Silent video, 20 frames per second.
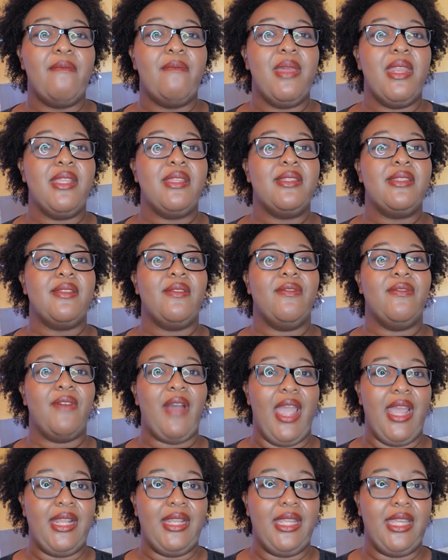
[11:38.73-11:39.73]
minutes to
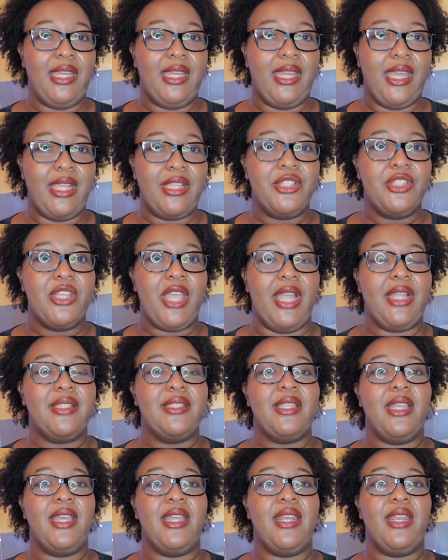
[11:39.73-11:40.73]
finally get
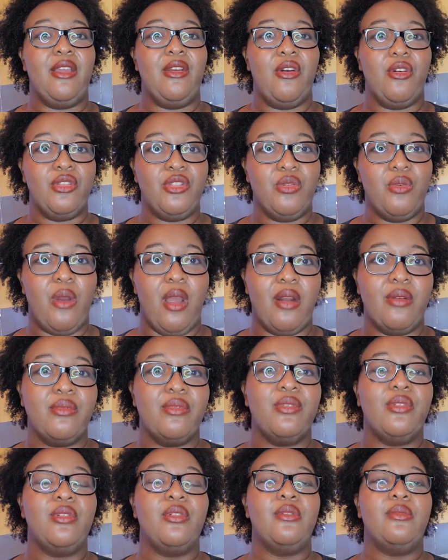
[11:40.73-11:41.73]
checked in and go to our
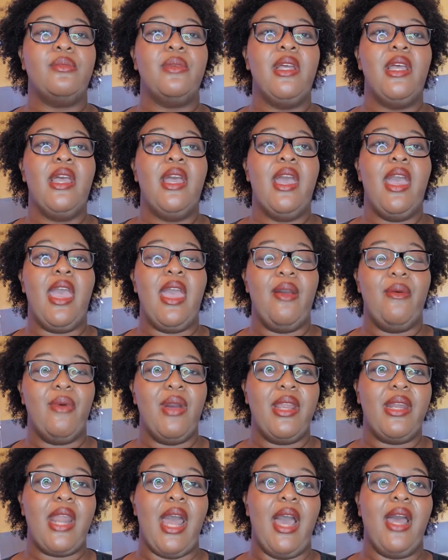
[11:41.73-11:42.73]
room and
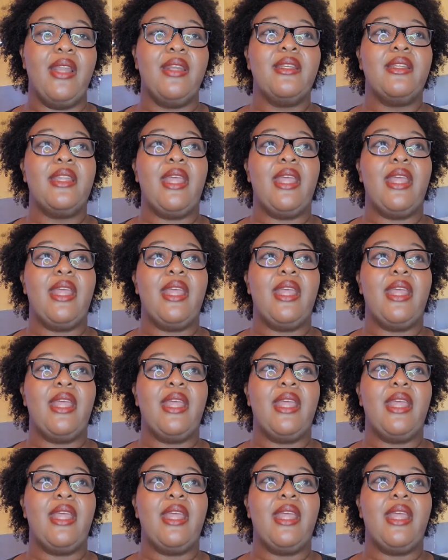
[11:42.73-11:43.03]
whatnot.